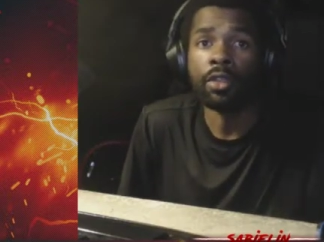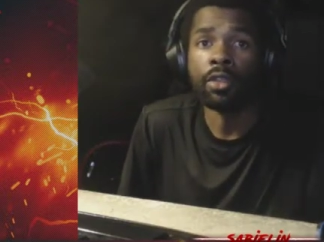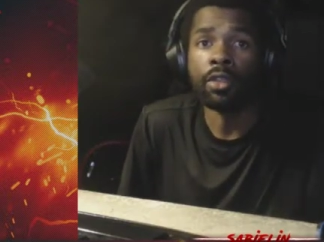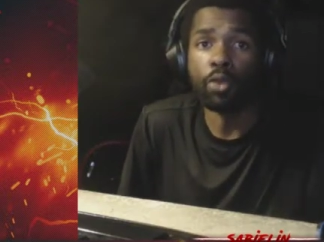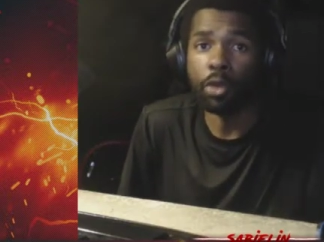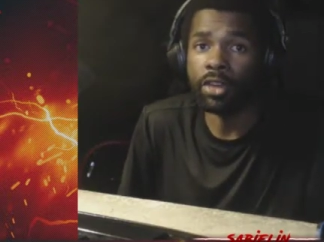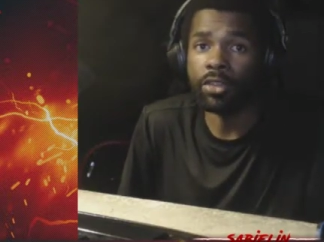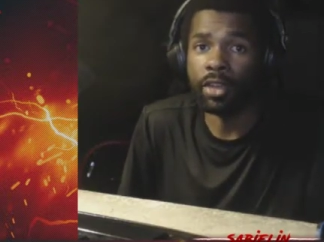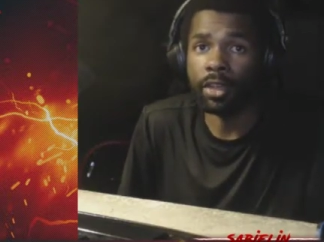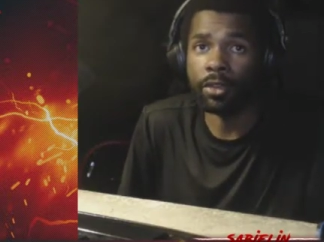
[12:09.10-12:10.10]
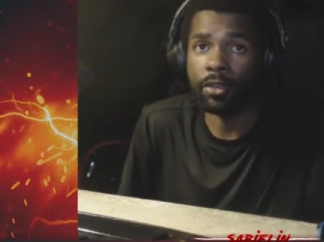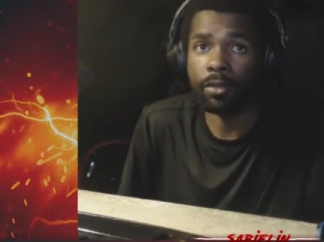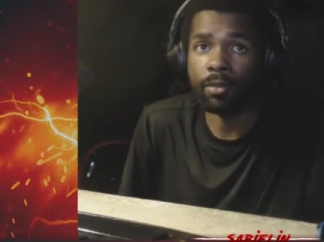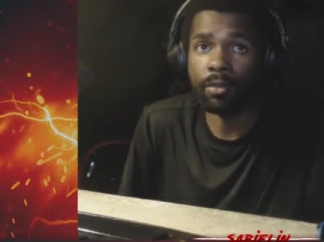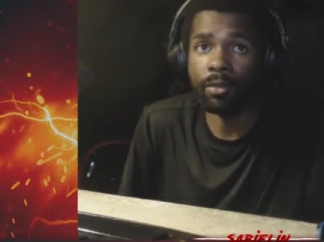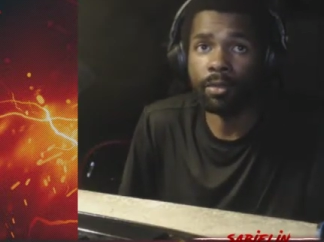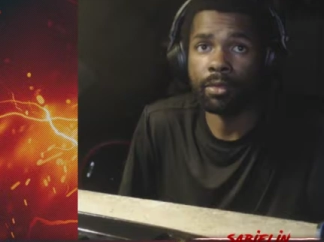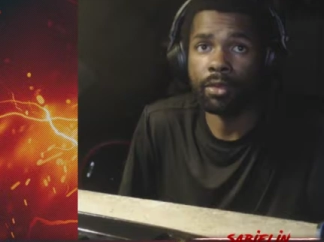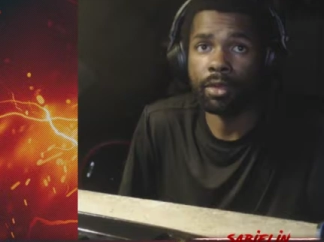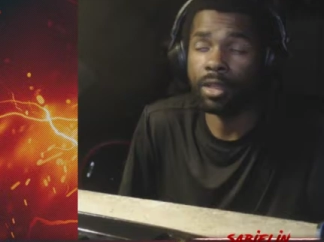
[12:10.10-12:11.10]
26.
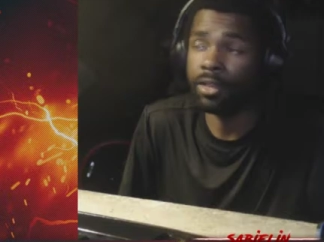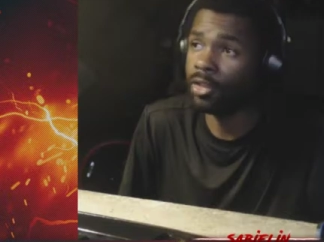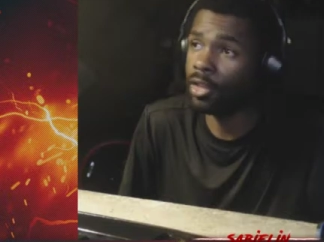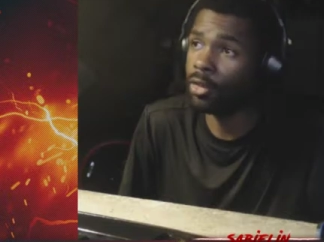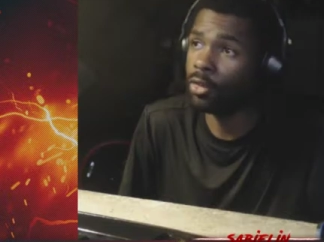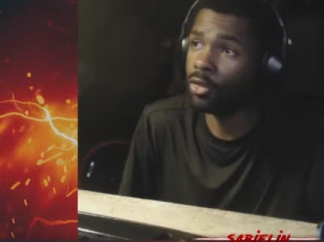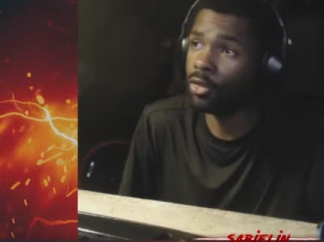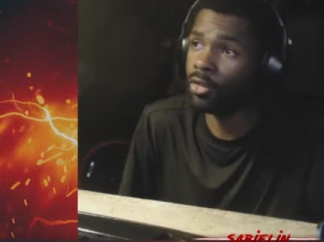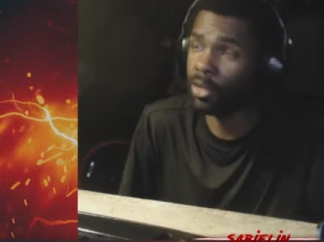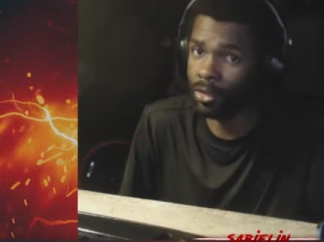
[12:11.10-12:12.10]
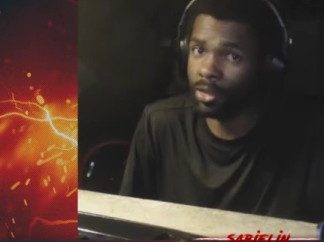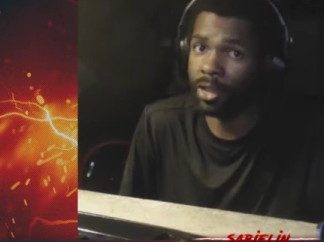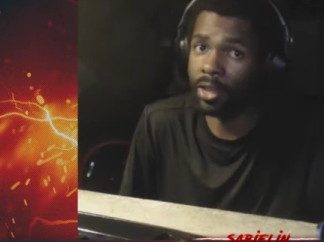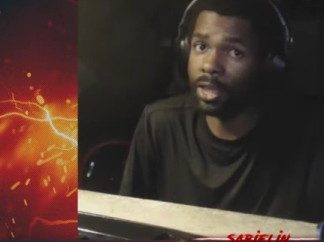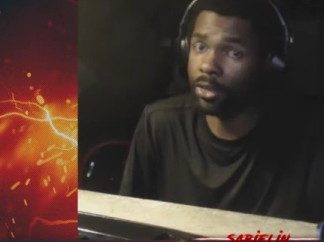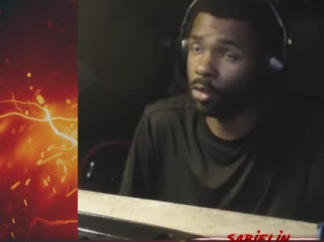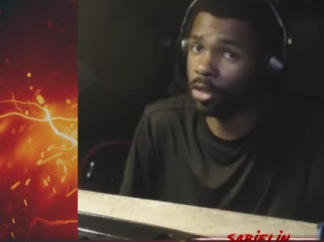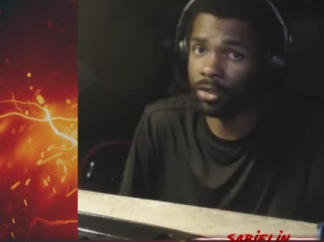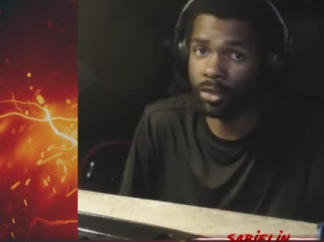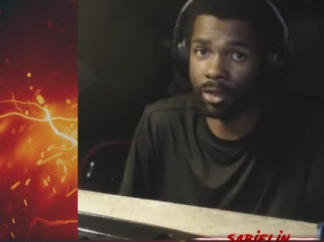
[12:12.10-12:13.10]
Ezekiel 16 and
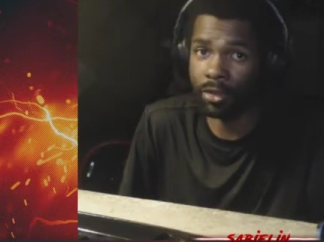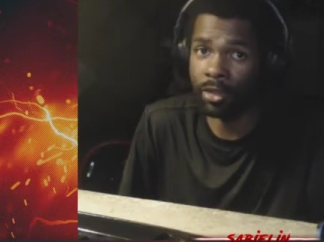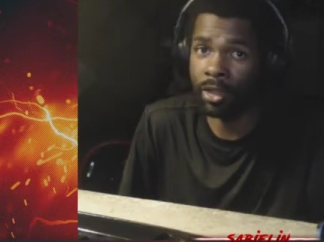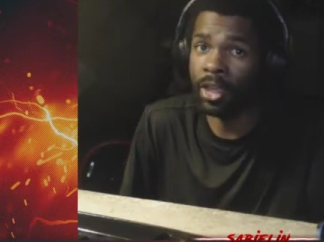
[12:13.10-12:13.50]
26.